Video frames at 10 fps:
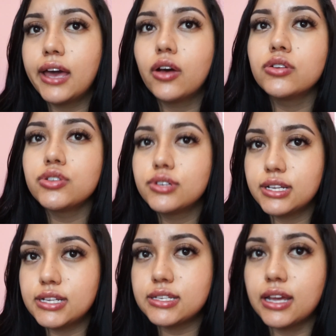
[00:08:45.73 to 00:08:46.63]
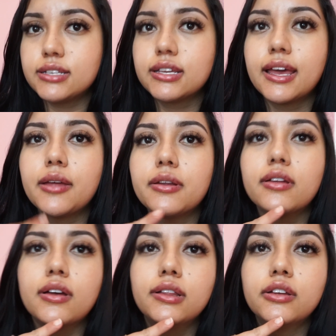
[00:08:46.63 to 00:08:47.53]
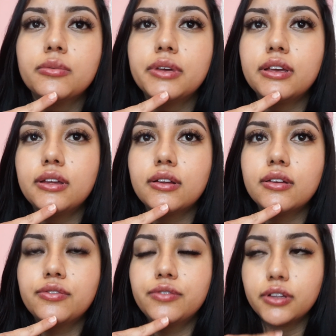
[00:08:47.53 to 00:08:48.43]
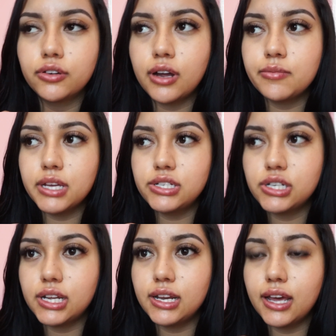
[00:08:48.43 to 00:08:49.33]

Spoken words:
also did decide to get a little bit of filler on my chin.